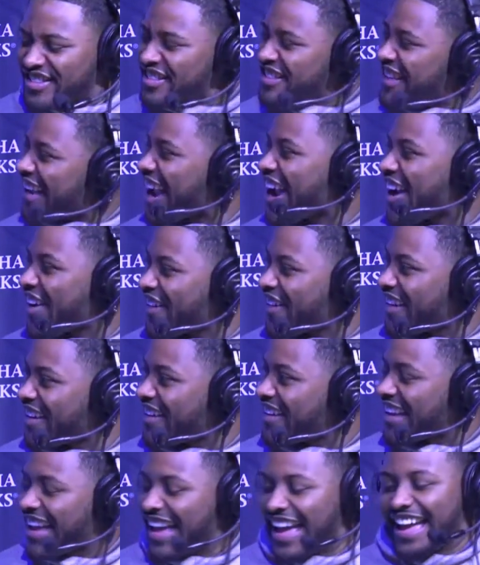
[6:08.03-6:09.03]

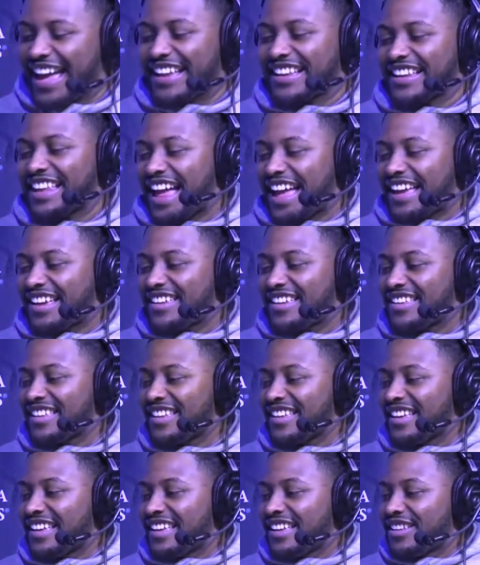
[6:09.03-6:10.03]
scary. And like,
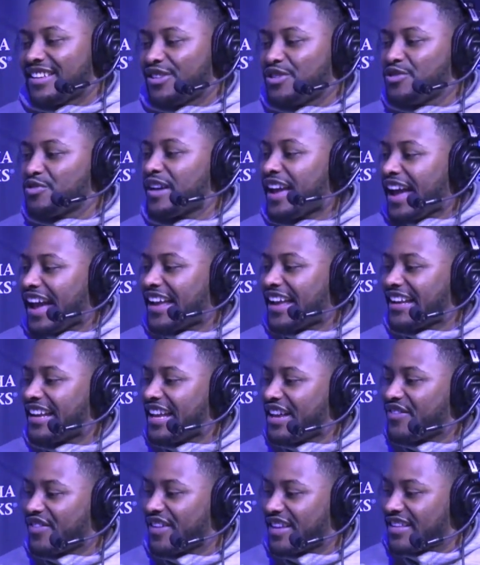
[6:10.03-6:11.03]
you can't
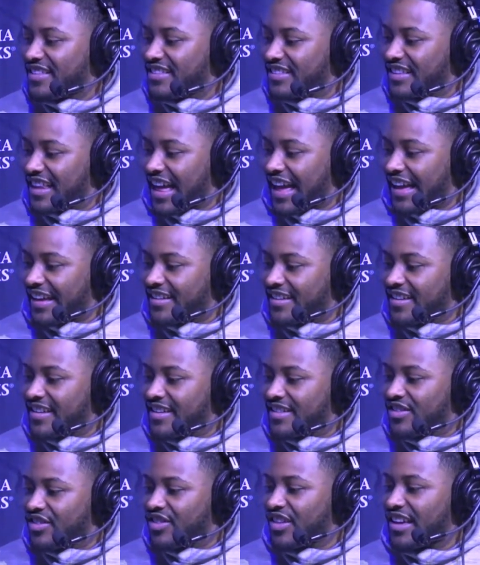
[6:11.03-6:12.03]
even like
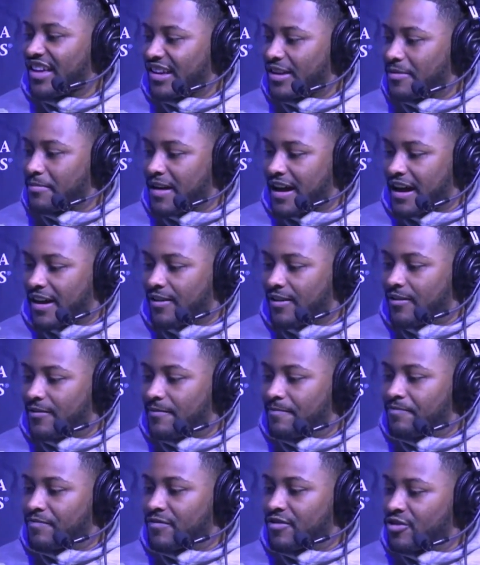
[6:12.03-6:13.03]
think
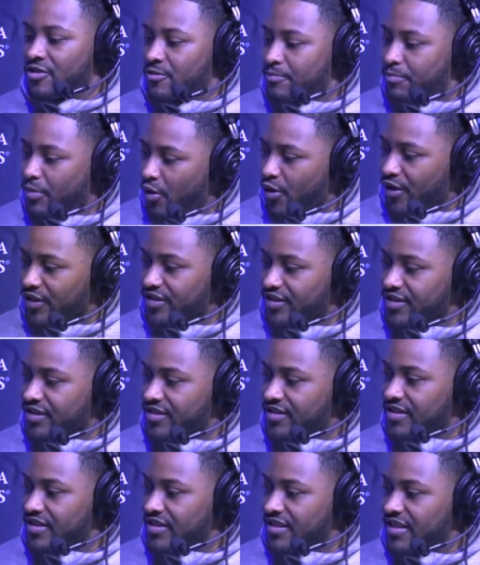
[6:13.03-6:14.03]
about
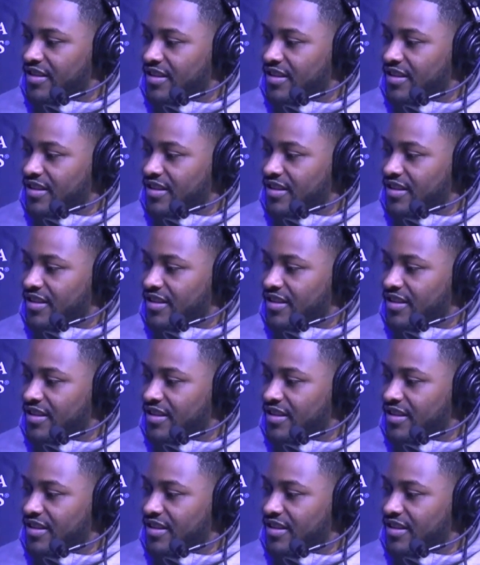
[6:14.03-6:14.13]
sports.